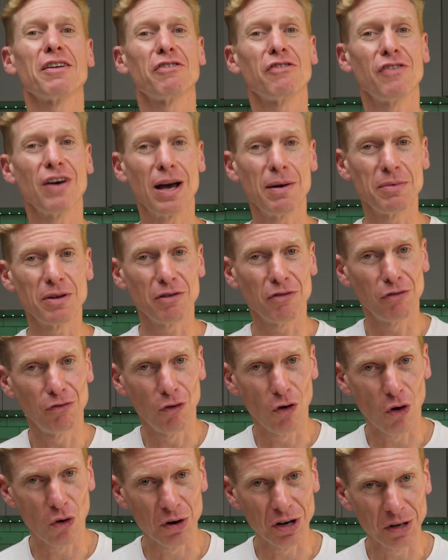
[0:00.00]
a family of
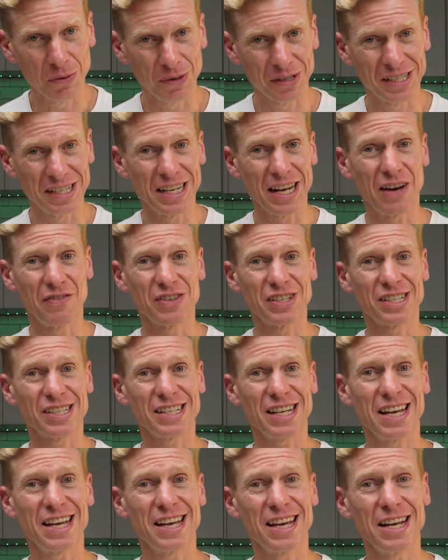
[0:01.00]
4 and you wanted to have a
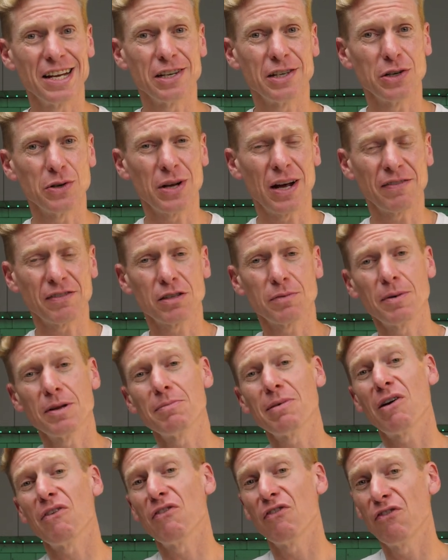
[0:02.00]
steak each, you'd have to spend
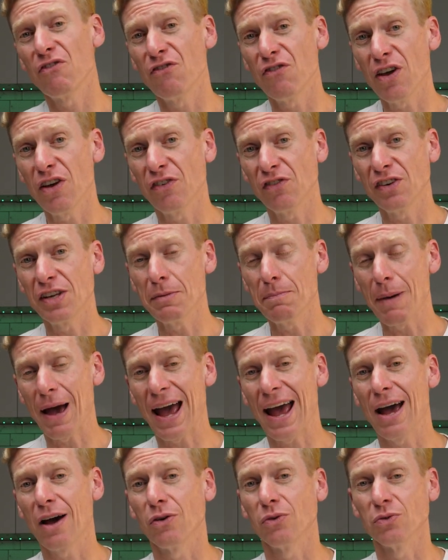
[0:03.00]
about
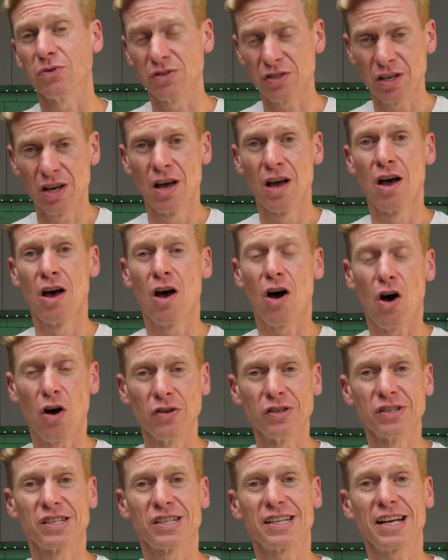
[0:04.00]
£50
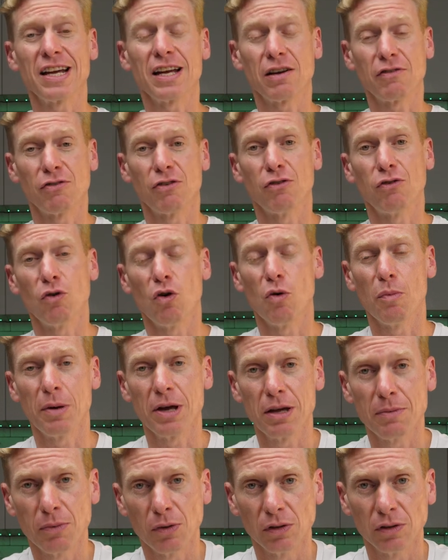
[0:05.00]
on steak for 4
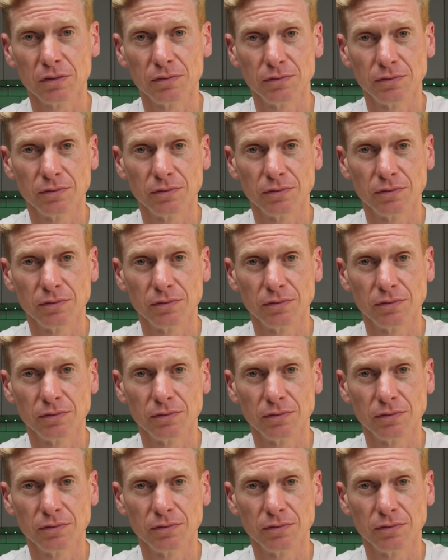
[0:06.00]
people.